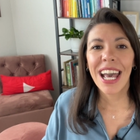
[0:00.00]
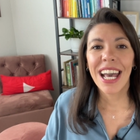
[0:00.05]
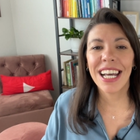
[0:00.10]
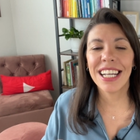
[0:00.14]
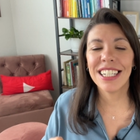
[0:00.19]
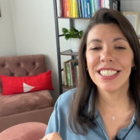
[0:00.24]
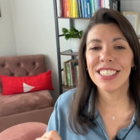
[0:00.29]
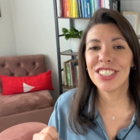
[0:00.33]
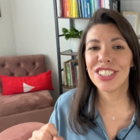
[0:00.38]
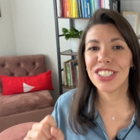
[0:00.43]

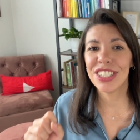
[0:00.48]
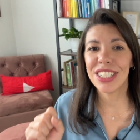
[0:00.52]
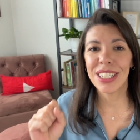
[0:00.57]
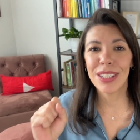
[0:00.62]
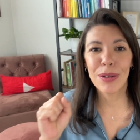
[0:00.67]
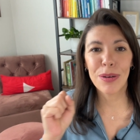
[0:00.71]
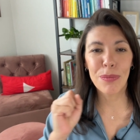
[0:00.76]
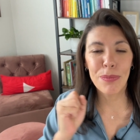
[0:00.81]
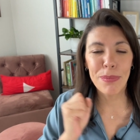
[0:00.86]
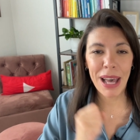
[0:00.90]
and she
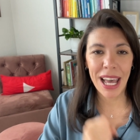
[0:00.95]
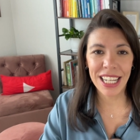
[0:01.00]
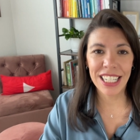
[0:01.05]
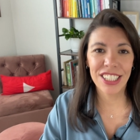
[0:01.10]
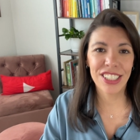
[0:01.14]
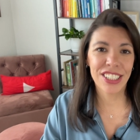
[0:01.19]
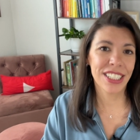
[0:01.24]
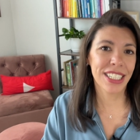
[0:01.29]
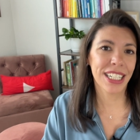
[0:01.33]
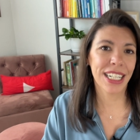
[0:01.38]

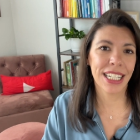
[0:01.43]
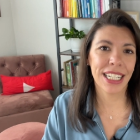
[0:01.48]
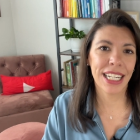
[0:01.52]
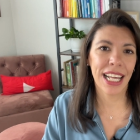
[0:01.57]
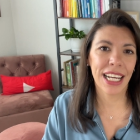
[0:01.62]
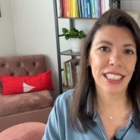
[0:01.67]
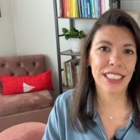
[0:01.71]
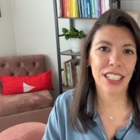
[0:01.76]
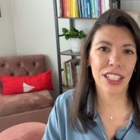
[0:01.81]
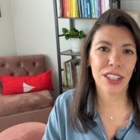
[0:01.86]
managed to
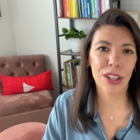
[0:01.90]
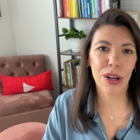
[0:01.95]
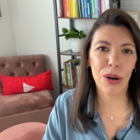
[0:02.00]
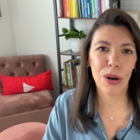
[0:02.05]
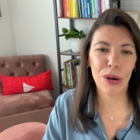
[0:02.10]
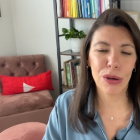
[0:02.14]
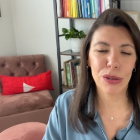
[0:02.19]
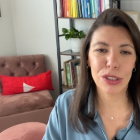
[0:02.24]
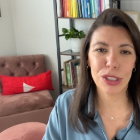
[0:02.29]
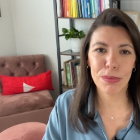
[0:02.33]
connect the
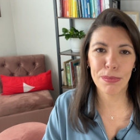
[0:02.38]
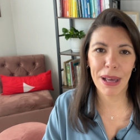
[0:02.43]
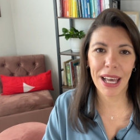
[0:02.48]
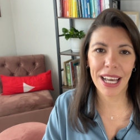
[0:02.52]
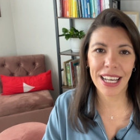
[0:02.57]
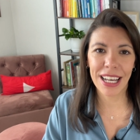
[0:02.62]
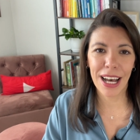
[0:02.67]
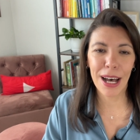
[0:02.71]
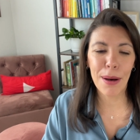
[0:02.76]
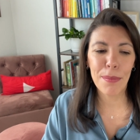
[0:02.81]
hose
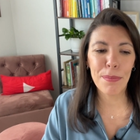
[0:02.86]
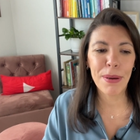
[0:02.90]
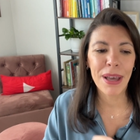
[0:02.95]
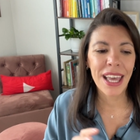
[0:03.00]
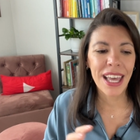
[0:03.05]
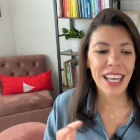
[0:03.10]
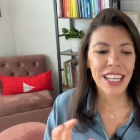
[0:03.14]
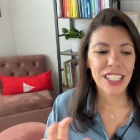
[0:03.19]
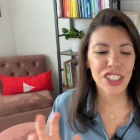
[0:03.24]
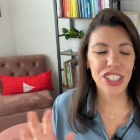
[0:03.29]
back up.
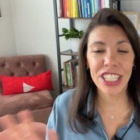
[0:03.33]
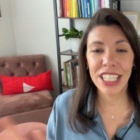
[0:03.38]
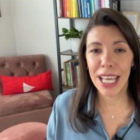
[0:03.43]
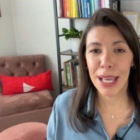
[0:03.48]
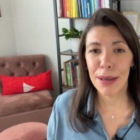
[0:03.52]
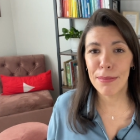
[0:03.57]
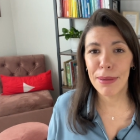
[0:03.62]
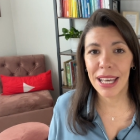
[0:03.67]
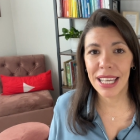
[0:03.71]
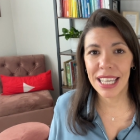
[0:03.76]
She
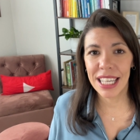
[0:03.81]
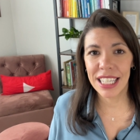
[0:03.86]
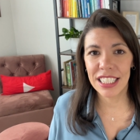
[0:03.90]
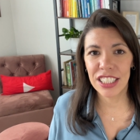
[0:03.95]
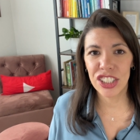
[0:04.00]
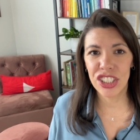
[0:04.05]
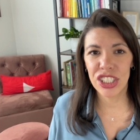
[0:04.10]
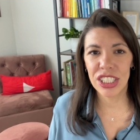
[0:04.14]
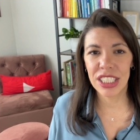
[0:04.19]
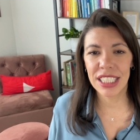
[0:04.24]
came back in
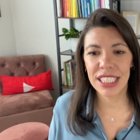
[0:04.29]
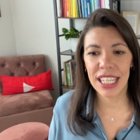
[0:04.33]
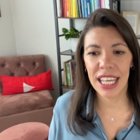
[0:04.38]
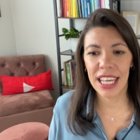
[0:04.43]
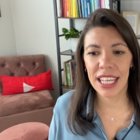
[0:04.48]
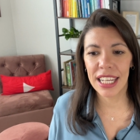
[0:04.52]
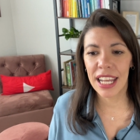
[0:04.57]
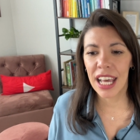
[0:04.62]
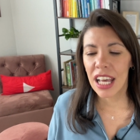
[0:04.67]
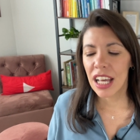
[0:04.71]
and she
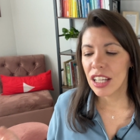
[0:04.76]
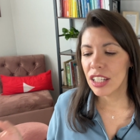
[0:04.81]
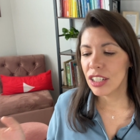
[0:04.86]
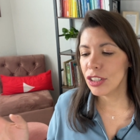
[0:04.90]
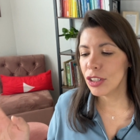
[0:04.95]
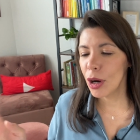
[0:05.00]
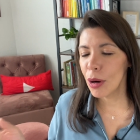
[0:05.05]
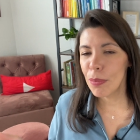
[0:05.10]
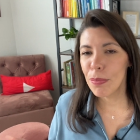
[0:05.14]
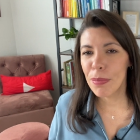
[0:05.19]
said,
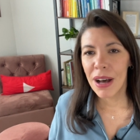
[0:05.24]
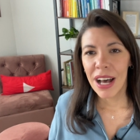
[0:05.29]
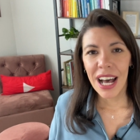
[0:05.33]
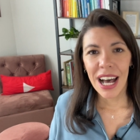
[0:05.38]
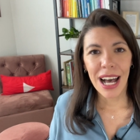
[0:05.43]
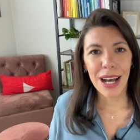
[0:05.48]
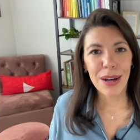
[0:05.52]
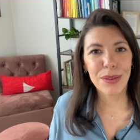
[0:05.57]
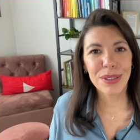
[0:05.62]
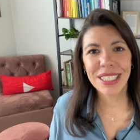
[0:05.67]
nope,
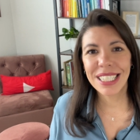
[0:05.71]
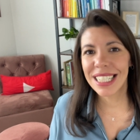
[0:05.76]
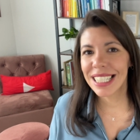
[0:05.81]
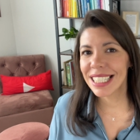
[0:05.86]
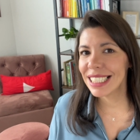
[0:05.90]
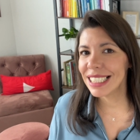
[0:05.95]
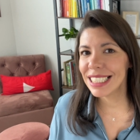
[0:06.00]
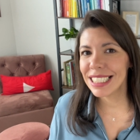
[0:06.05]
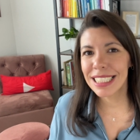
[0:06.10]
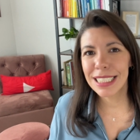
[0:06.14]
I wasn't
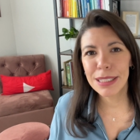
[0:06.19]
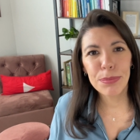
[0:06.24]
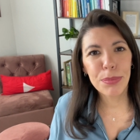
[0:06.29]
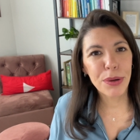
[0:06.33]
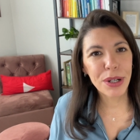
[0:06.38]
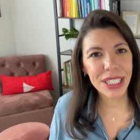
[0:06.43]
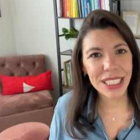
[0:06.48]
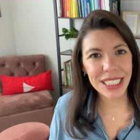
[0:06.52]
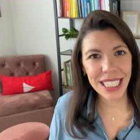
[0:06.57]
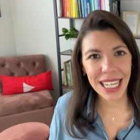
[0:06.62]
gonna
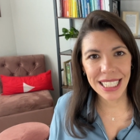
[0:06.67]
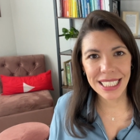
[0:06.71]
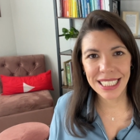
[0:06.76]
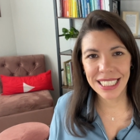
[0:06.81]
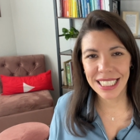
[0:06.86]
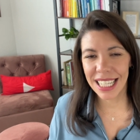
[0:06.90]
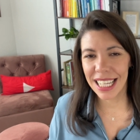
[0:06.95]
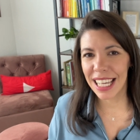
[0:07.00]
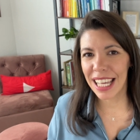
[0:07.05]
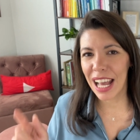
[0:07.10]
disappoint Dad
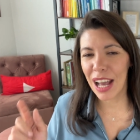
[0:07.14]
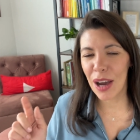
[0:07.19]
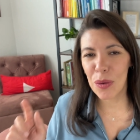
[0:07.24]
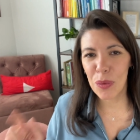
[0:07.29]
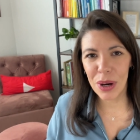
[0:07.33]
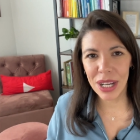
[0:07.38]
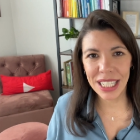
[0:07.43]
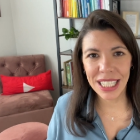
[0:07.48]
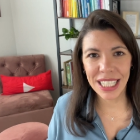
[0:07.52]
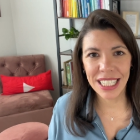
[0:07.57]
today. I
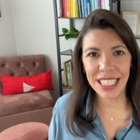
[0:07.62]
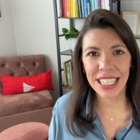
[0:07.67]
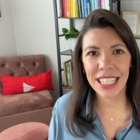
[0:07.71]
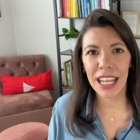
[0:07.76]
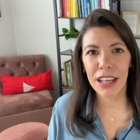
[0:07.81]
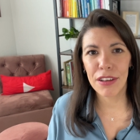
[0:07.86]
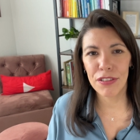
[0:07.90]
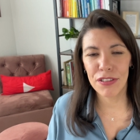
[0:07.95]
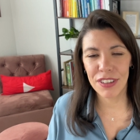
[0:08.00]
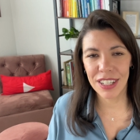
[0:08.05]
went in and
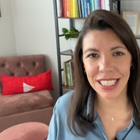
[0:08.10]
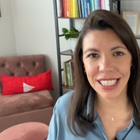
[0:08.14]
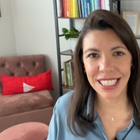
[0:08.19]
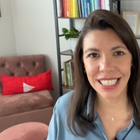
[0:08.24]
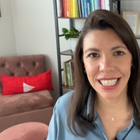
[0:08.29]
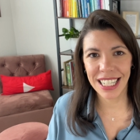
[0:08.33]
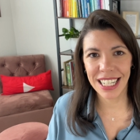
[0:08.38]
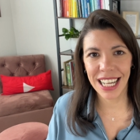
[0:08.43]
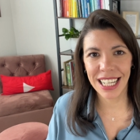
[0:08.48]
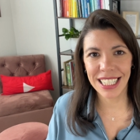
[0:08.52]
I
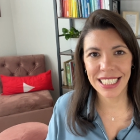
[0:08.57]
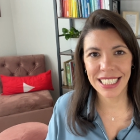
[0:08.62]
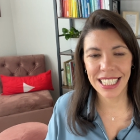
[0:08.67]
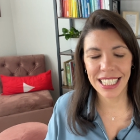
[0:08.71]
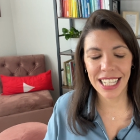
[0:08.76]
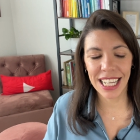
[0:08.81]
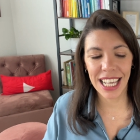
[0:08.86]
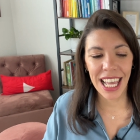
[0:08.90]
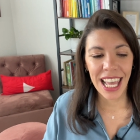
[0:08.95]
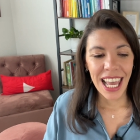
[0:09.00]
fixed it, I
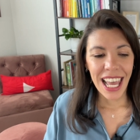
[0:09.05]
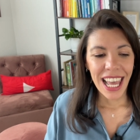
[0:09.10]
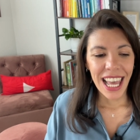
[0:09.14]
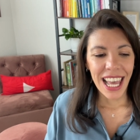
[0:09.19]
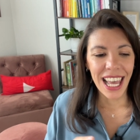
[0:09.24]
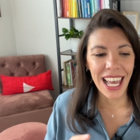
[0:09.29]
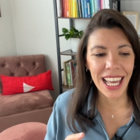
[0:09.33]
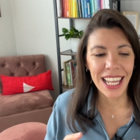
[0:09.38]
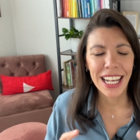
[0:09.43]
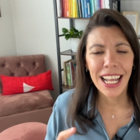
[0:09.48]
did it.
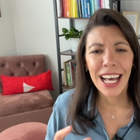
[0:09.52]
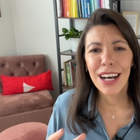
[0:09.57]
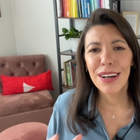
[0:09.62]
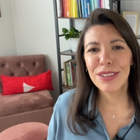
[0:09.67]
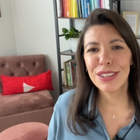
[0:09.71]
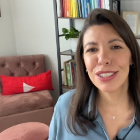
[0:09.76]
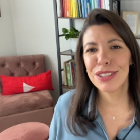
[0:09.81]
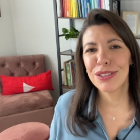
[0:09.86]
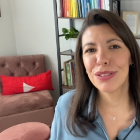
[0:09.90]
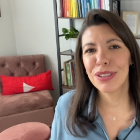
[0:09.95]
And I
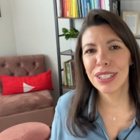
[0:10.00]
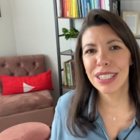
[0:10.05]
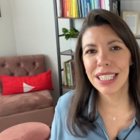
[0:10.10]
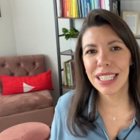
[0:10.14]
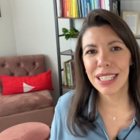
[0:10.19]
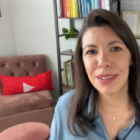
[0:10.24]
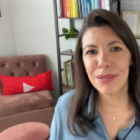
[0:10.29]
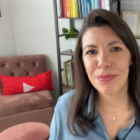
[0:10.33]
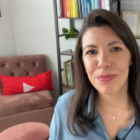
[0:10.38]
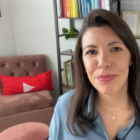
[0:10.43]
was
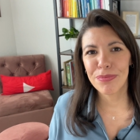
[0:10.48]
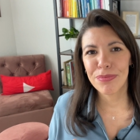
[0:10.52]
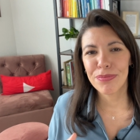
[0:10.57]
really,